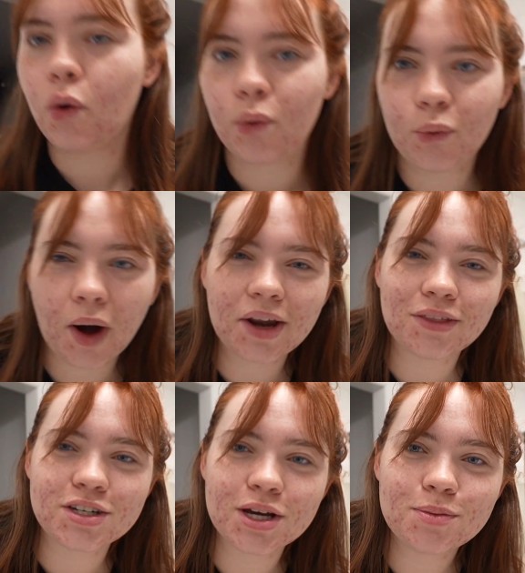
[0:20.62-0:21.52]
right at
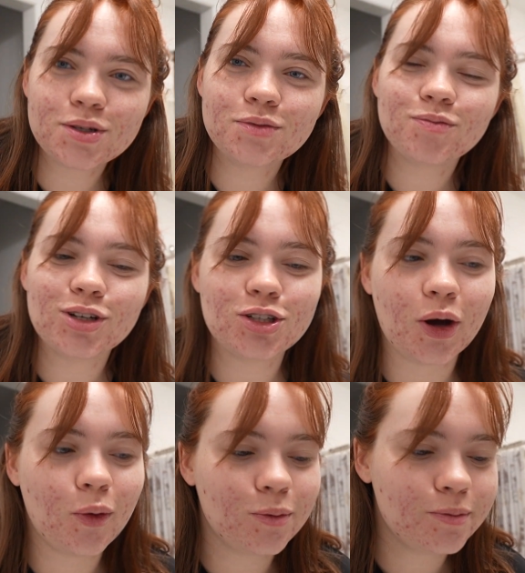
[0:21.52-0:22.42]
the tips.
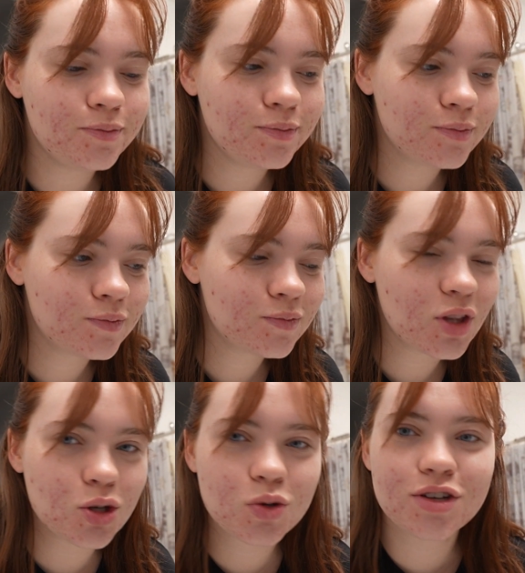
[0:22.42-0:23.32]
So
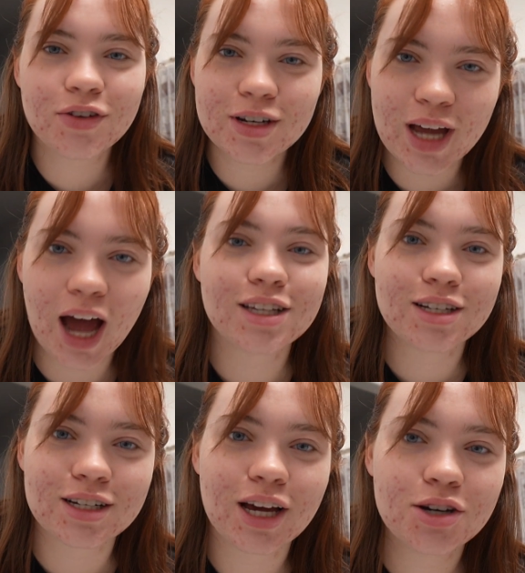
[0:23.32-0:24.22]
this was a
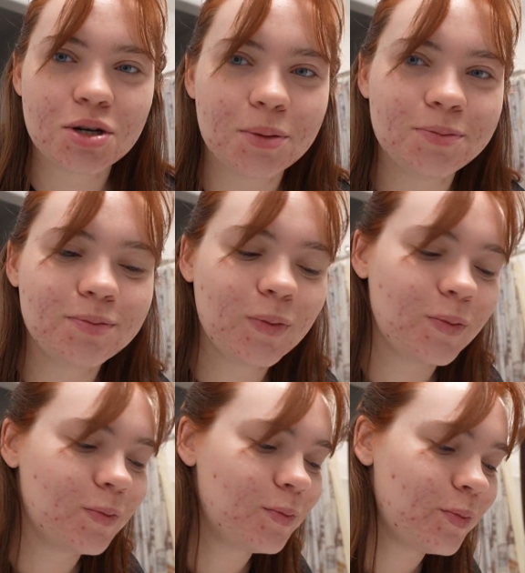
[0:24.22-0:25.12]
fantastic dye job.
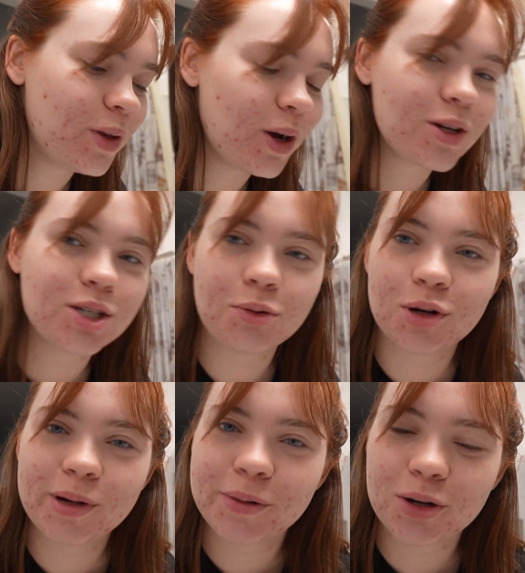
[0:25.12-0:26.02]
Gotta say, one
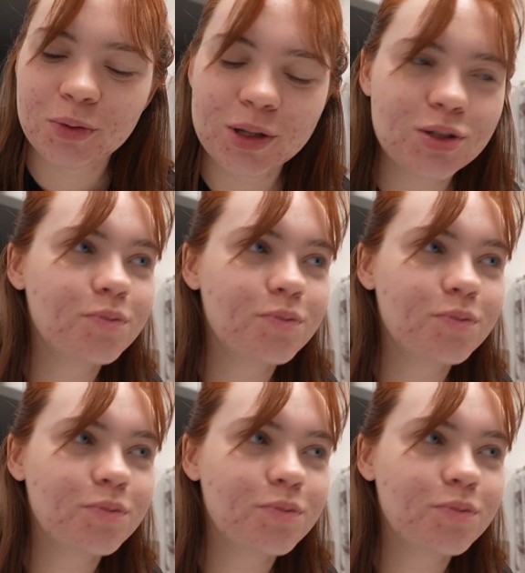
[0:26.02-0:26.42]
of my better ones.